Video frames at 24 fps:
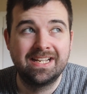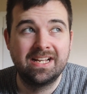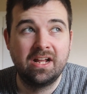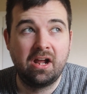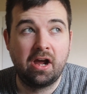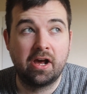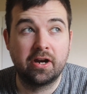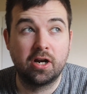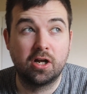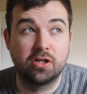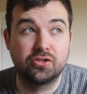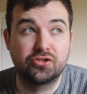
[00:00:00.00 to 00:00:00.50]

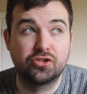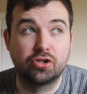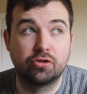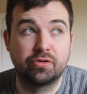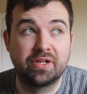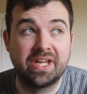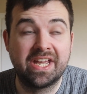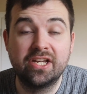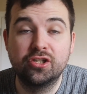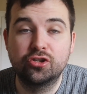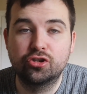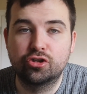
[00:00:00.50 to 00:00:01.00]
And also the
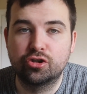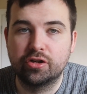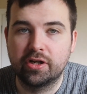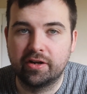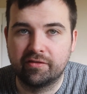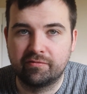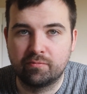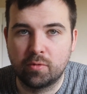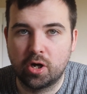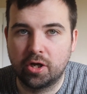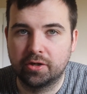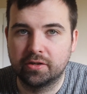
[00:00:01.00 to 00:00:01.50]
history of
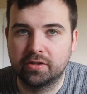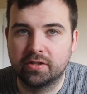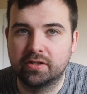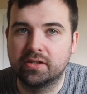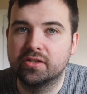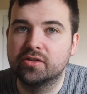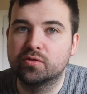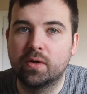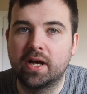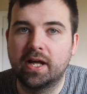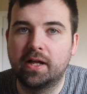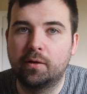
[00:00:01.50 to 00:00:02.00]
Monaghan
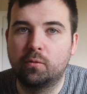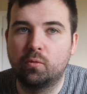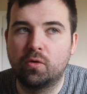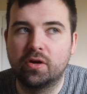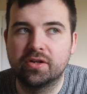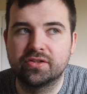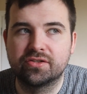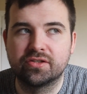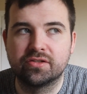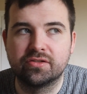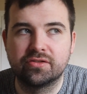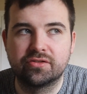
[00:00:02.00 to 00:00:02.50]
as well,
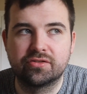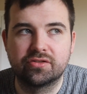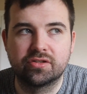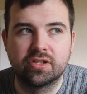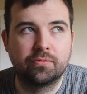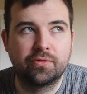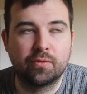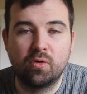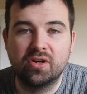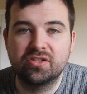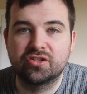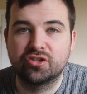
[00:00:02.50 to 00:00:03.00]
wasn't
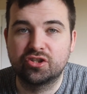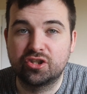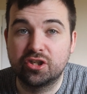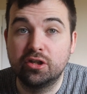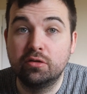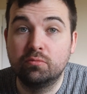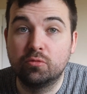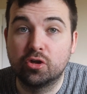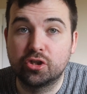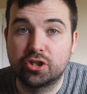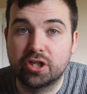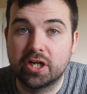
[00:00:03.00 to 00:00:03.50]
there wasn't too
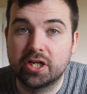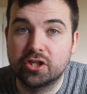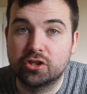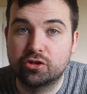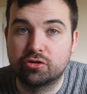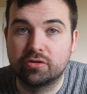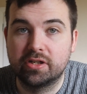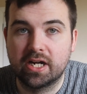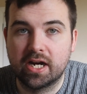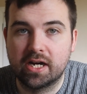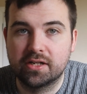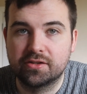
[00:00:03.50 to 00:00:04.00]
much
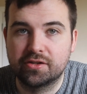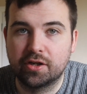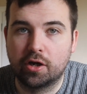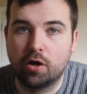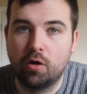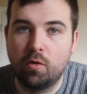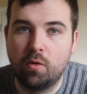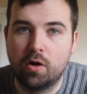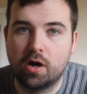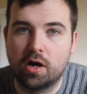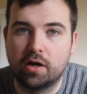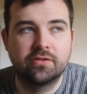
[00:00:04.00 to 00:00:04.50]
history there to
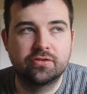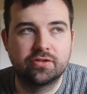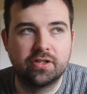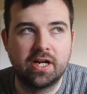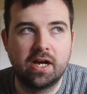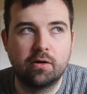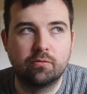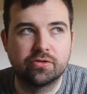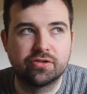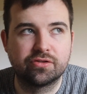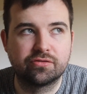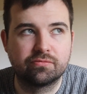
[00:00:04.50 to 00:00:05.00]
go off. So
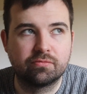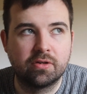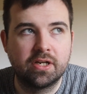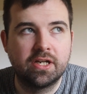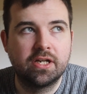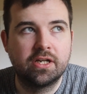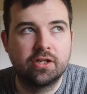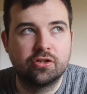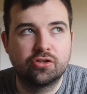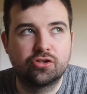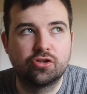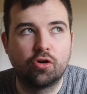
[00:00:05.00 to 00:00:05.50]
that was
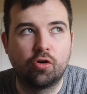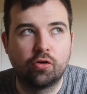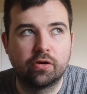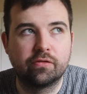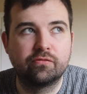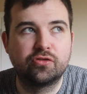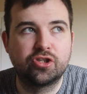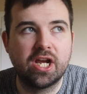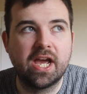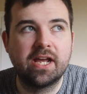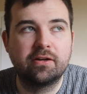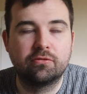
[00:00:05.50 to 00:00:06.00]
sort of
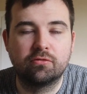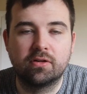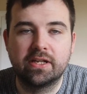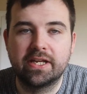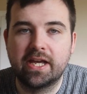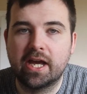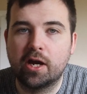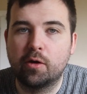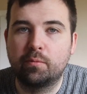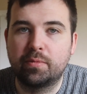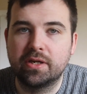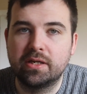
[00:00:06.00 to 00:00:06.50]
generally
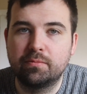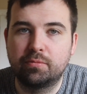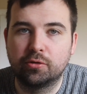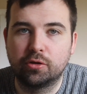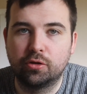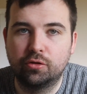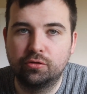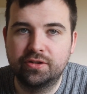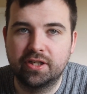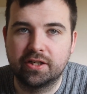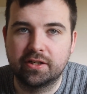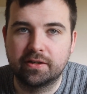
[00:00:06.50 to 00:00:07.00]
how people
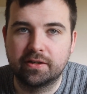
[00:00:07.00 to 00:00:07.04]
looked at